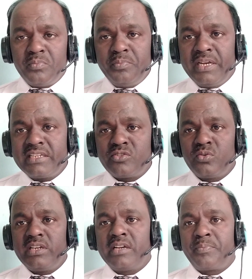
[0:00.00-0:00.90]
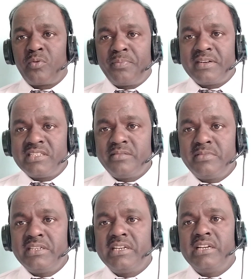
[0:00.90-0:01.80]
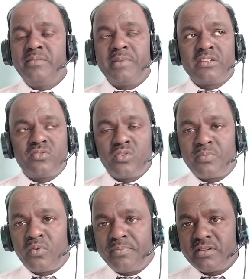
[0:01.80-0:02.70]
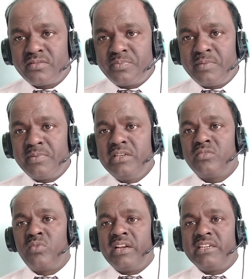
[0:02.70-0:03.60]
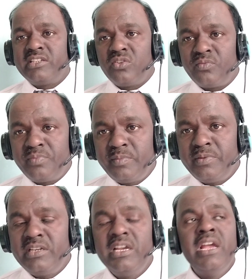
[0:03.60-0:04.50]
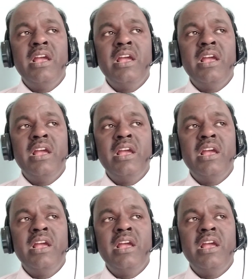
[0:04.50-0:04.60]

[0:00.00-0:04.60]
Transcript: Make sure a proper safety training, make sure proper ppe, quality of ppe,